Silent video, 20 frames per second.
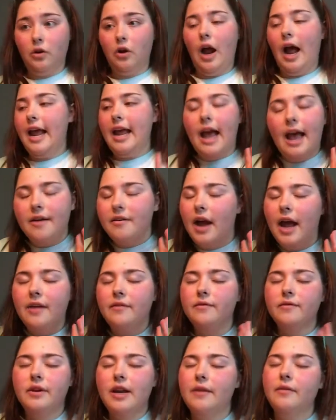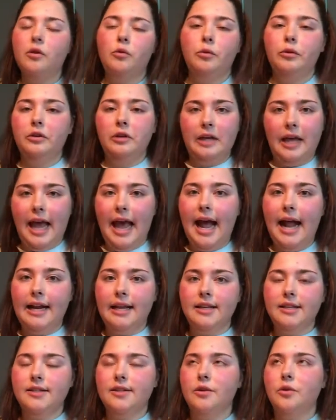I've never really had it.
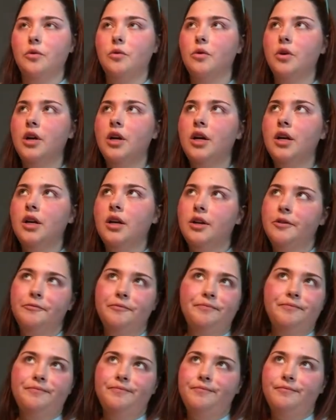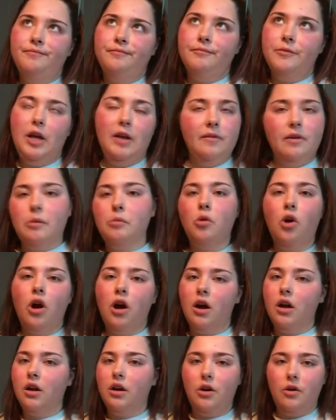So if I'm
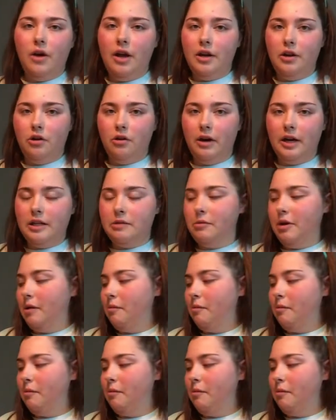wrong, go ahead, correct me.